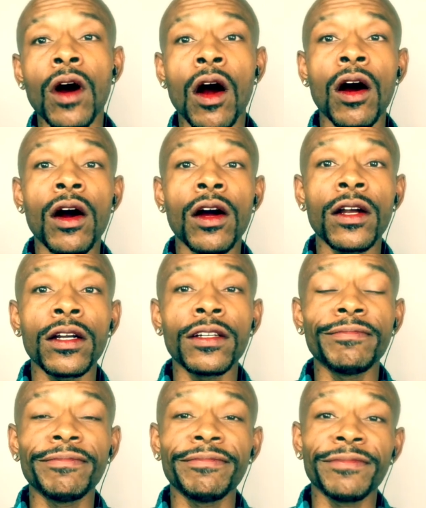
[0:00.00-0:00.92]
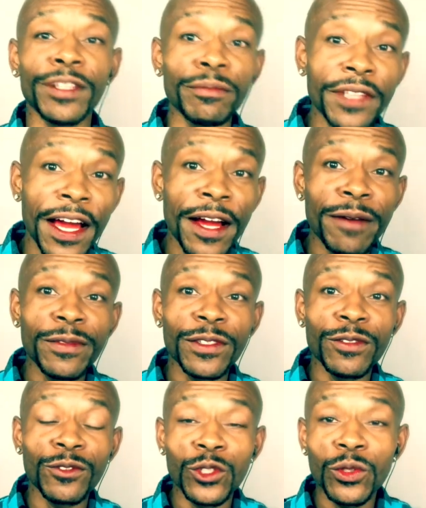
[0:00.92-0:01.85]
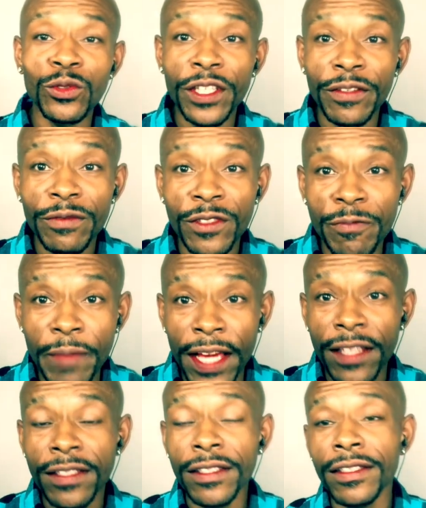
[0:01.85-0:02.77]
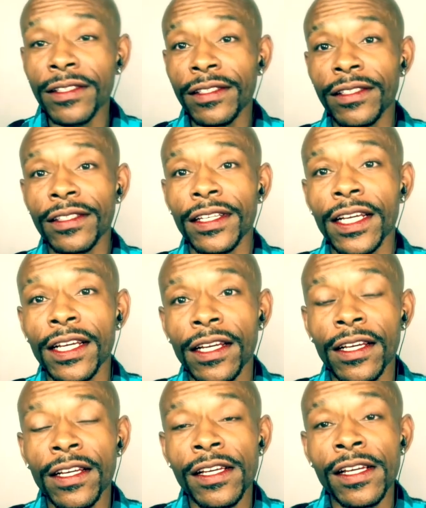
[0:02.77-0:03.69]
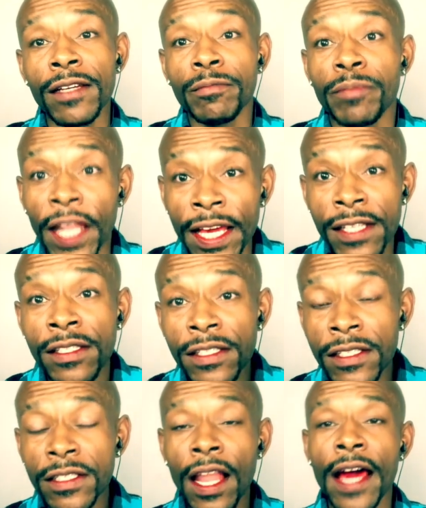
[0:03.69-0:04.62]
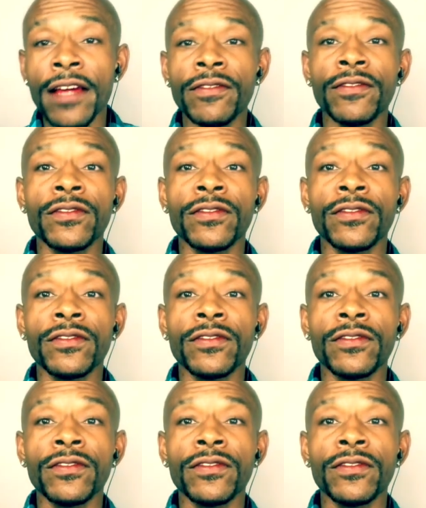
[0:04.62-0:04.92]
are sometimes in two different spaces and places in life.